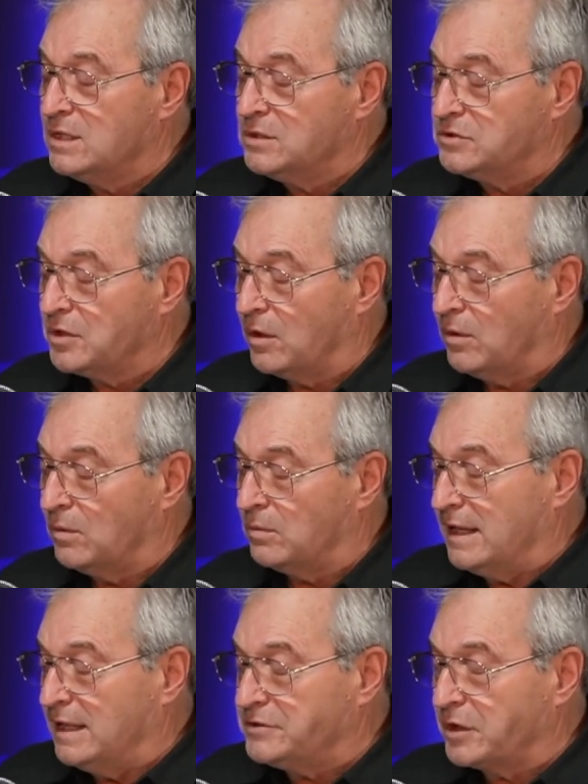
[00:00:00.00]
So
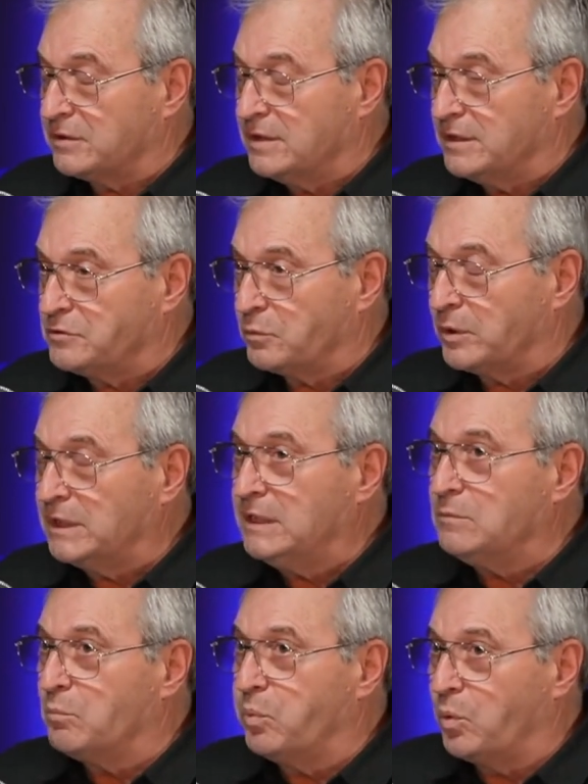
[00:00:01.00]
it's really
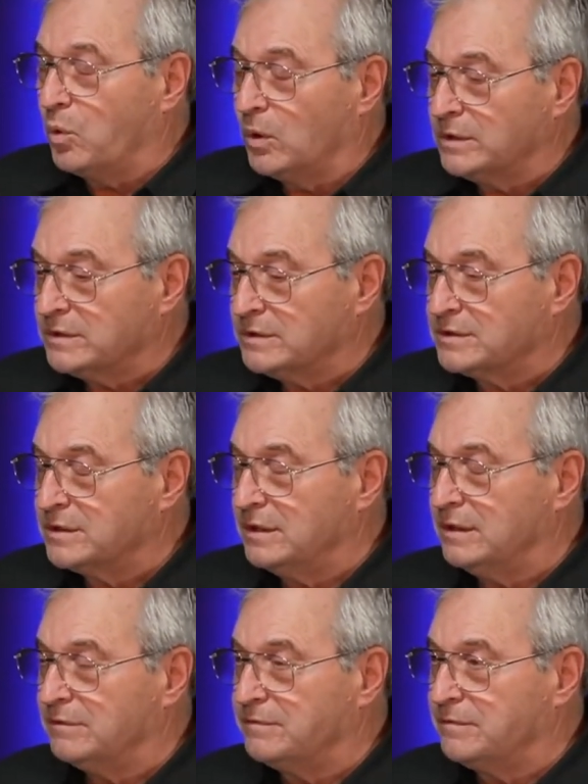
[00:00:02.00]
important
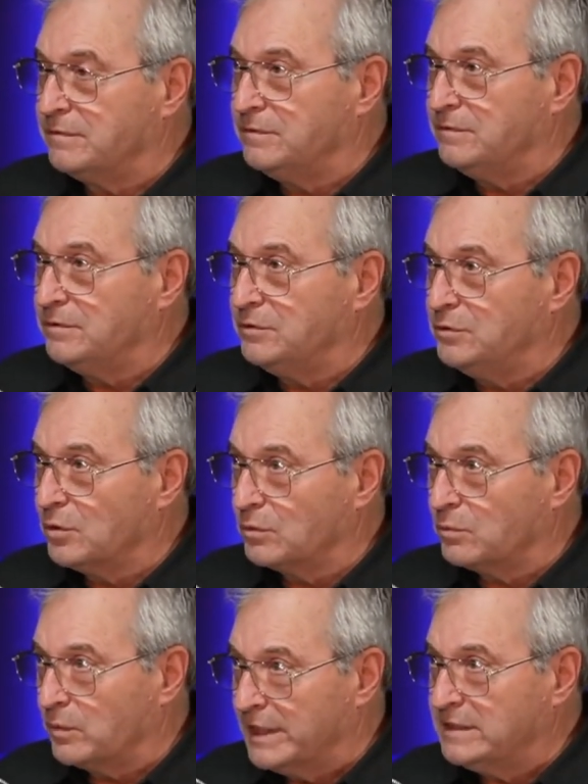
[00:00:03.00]
if you're
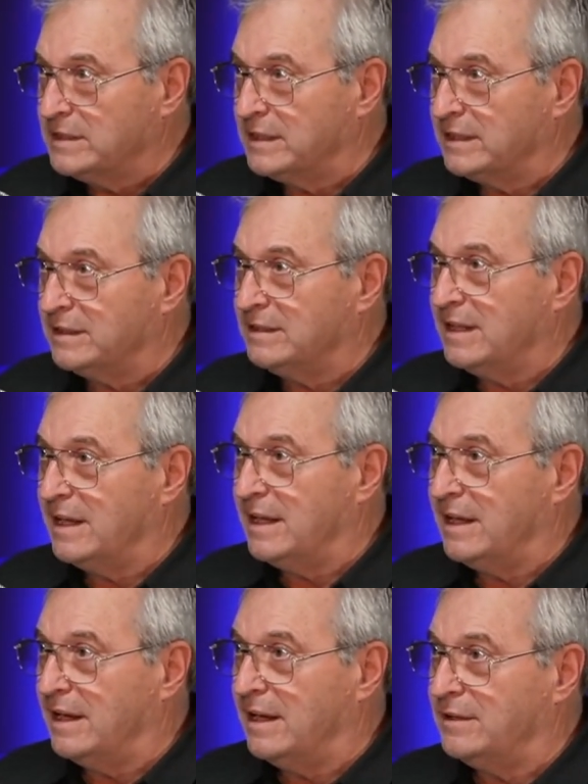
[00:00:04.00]
renting
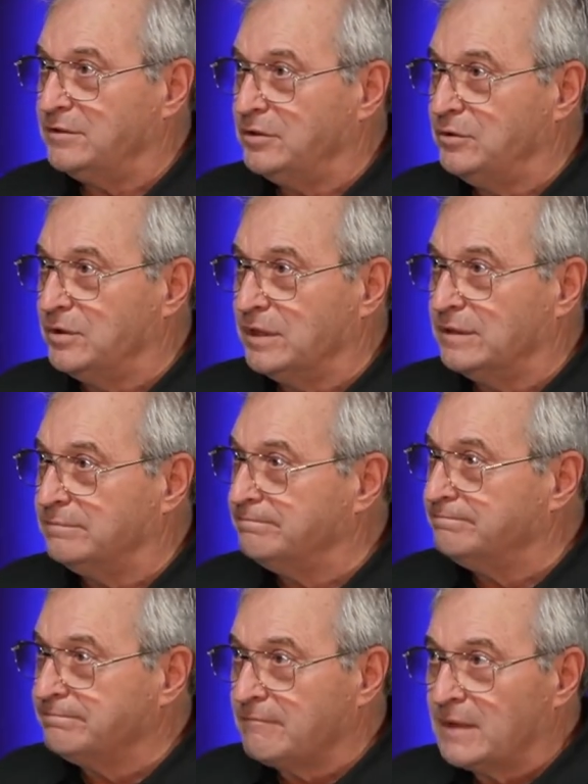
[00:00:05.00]
and you can,
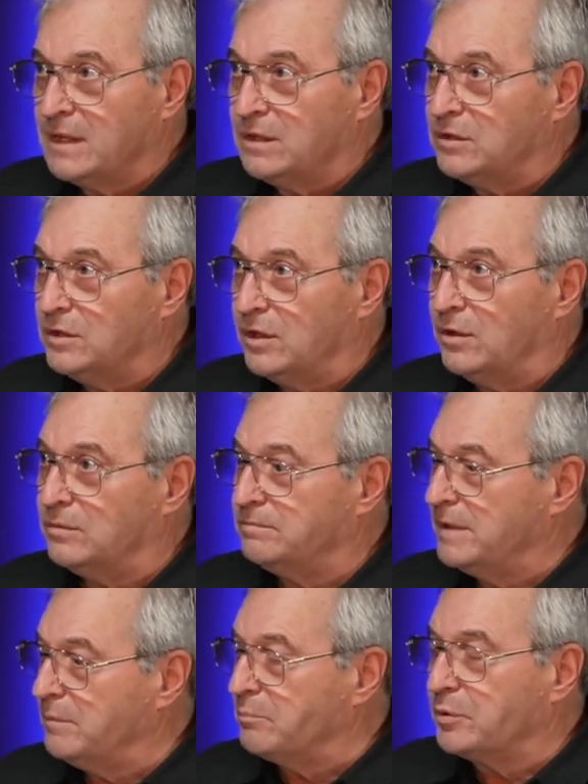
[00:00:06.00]

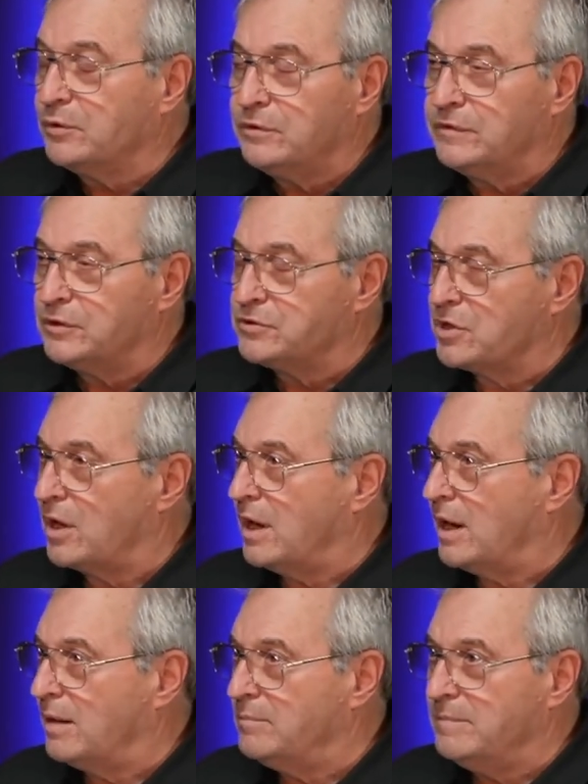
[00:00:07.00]
improve your
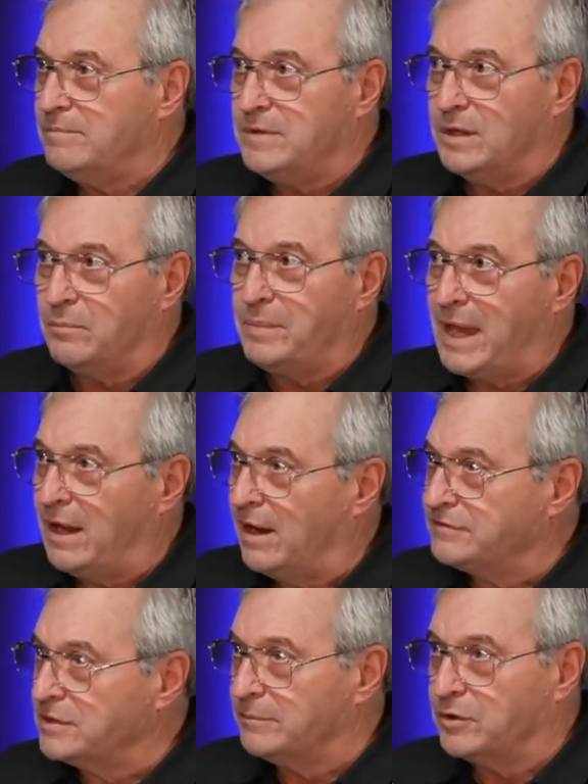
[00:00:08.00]
job, pay
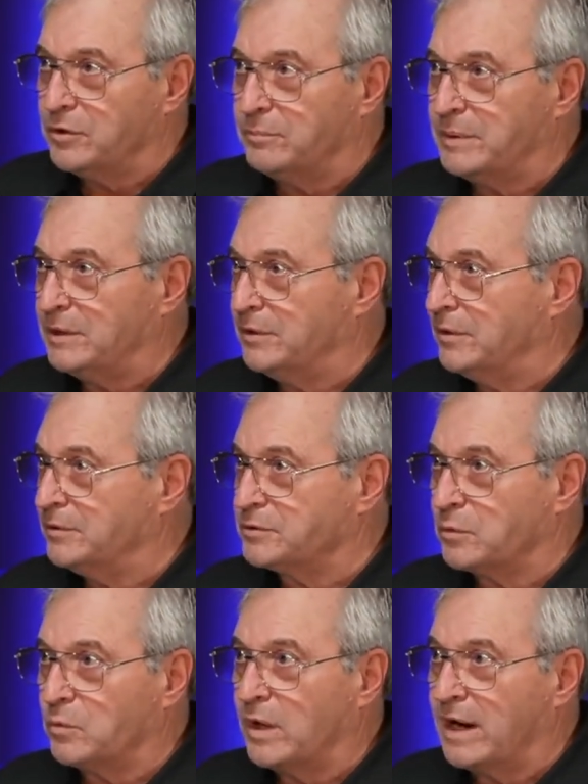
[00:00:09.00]
off some of your bills or
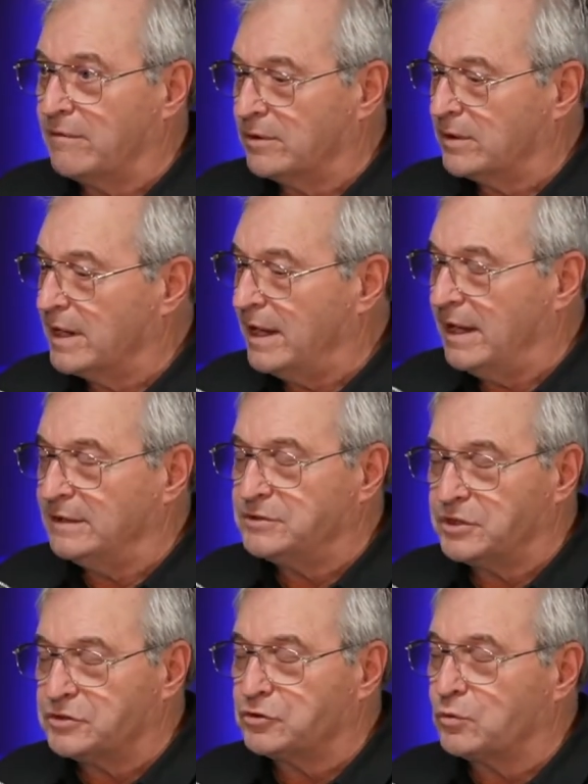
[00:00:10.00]
whatever, and
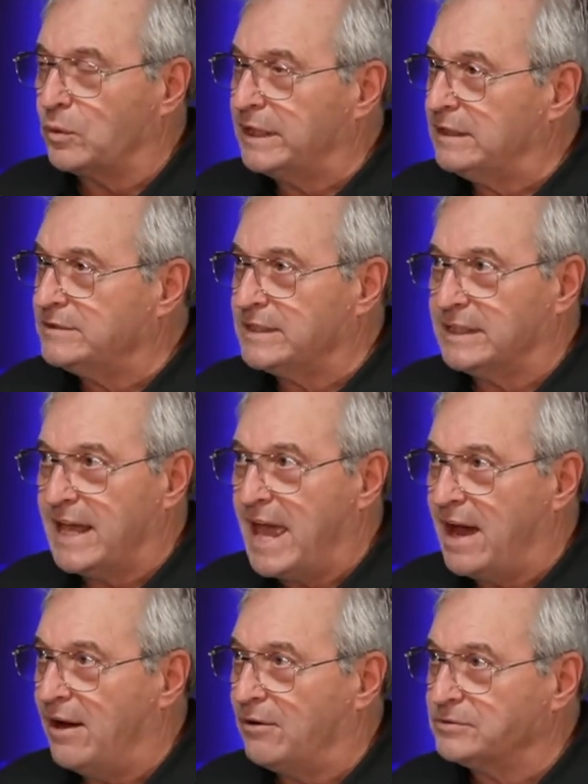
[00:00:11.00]
just squeeze in a
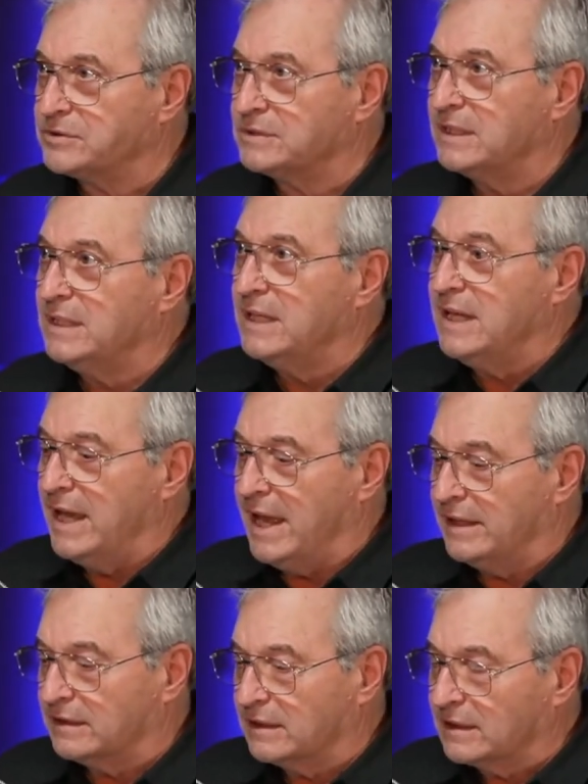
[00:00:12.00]
house
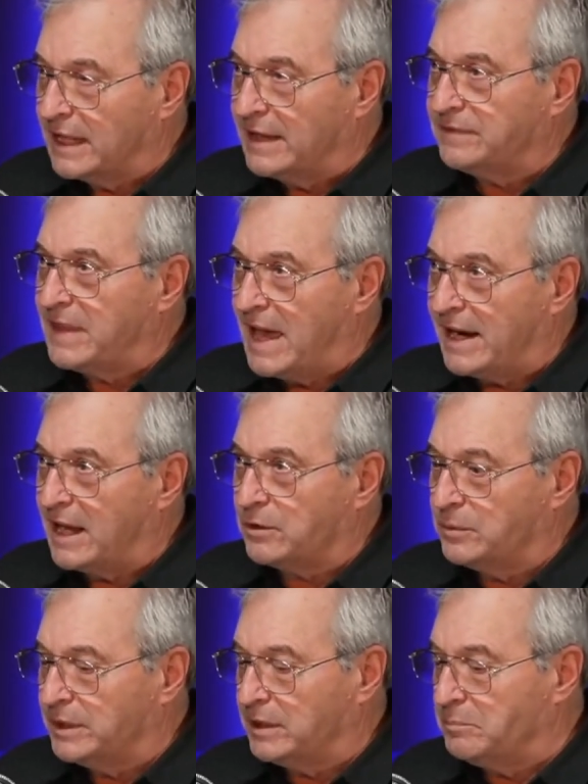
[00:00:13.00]
and let that
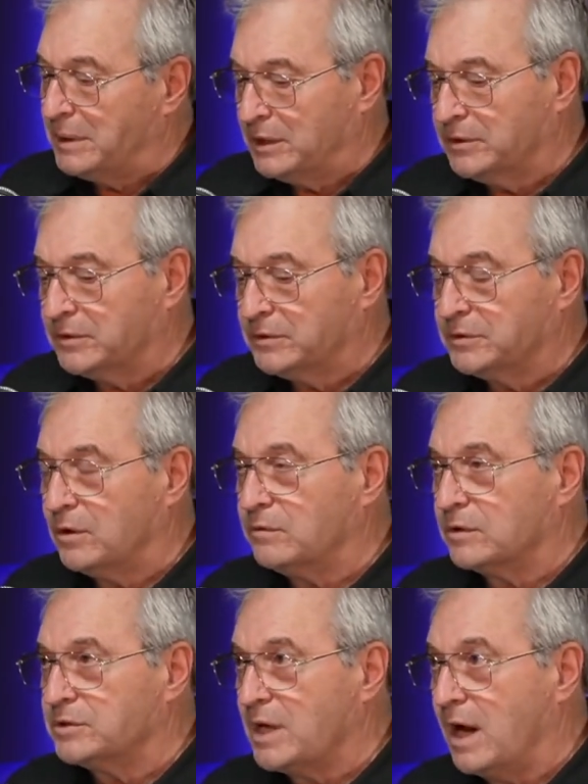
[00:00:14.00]
equity build
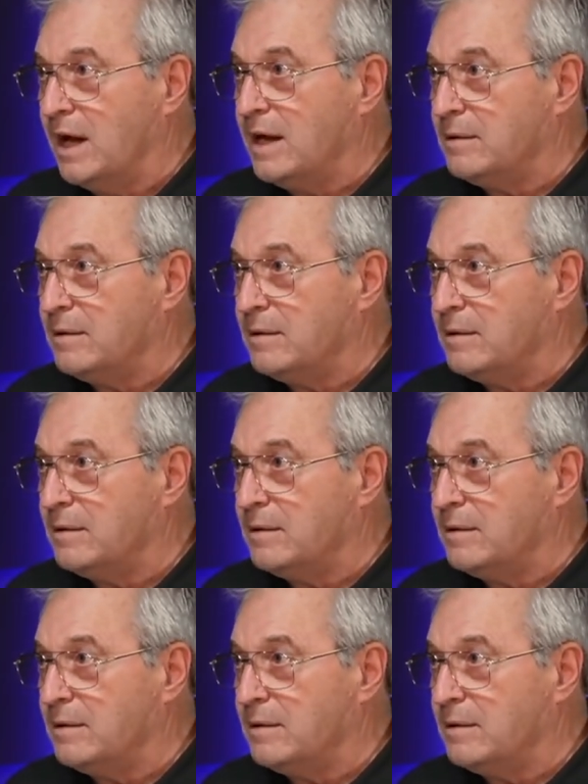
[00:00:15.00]
over time.